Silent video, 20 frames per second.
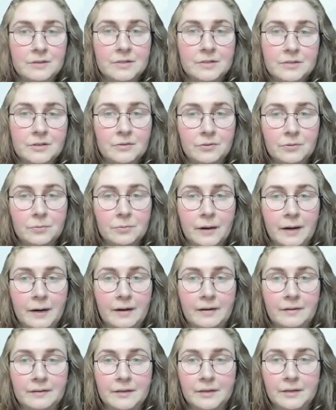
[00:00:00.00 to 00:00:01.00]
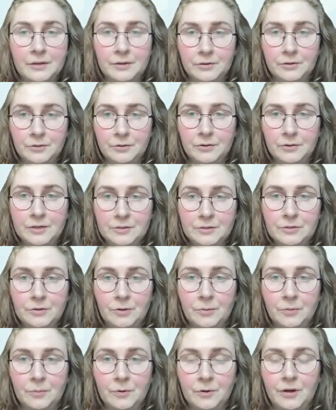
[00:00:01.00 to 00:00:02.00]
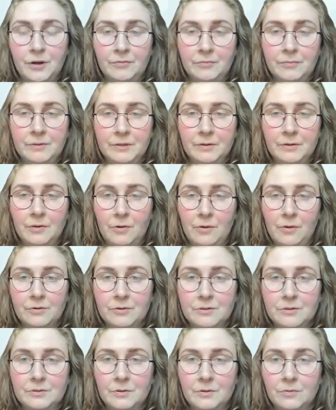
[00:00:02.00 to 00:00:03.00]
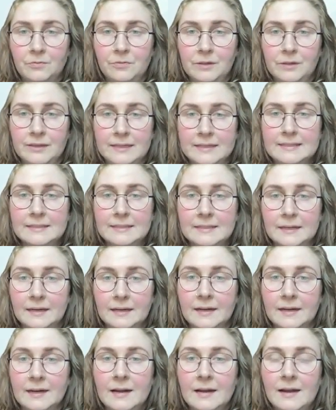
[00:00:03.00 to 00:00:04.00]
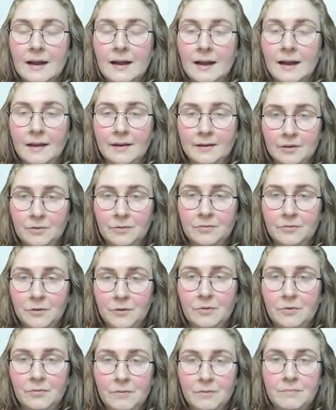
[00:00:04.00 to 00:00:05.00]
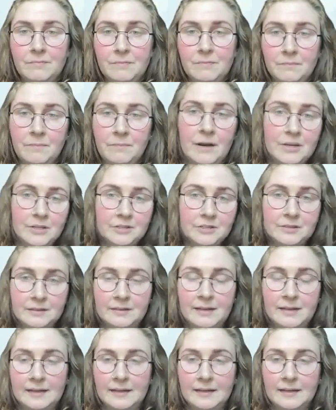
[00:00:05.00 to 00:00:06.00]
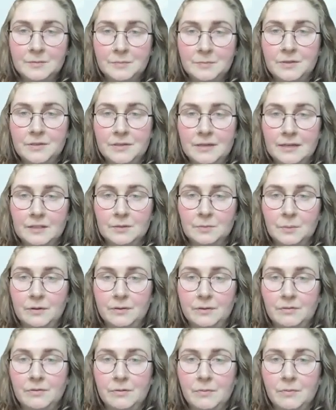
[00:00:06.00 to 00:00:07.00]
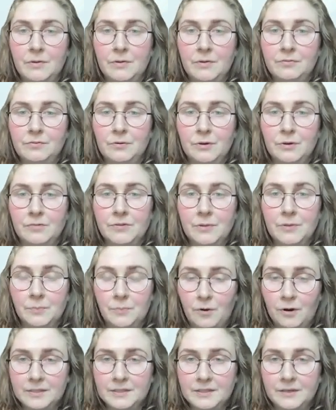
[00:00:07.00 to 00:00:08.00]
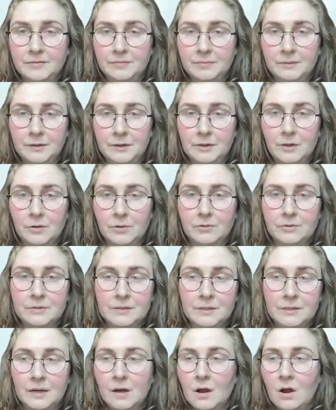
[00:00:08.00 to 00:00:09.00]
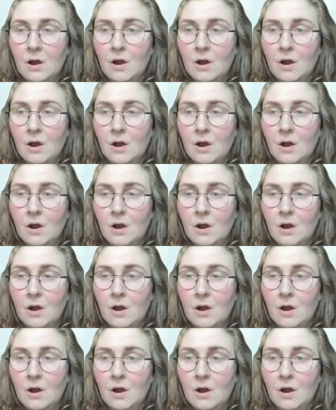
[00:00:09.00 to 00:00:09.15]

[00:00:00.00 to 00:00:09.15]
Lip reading: certain software that you assume could have been the cause of the listing. And if you mention that that has been dealt with or removed, or if the ports have been closed,